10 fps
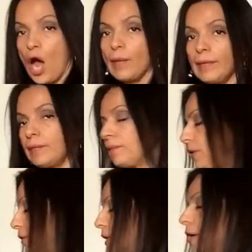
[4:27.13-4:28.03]
almond
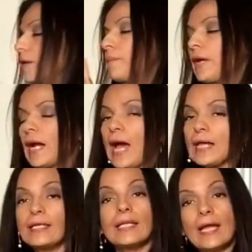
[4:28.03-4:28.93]
milk. But
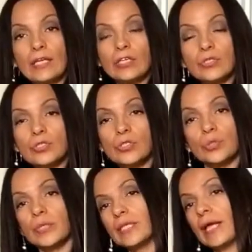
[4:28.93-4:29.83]
I like you
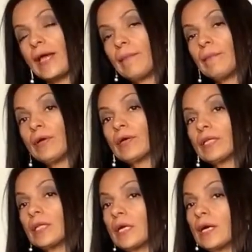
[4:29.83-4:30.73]
doing the hemp milk
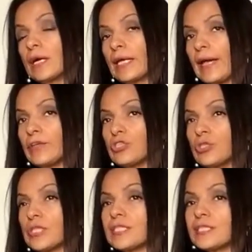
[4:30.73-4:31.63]
and the
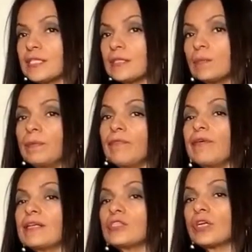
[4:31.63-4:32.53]
cashews because it's a little bit
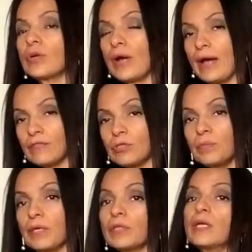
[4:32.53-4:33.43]
faster. I don't have to
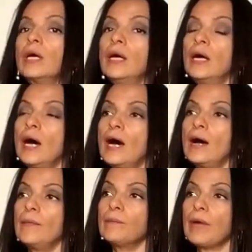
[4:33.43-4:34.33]
milk
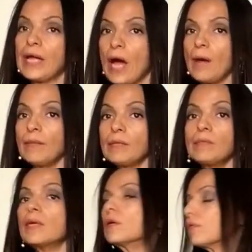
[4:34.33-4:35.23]
my almond
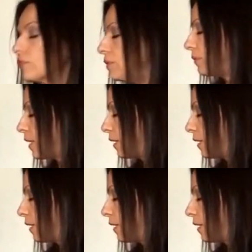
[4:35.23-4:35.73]
milk from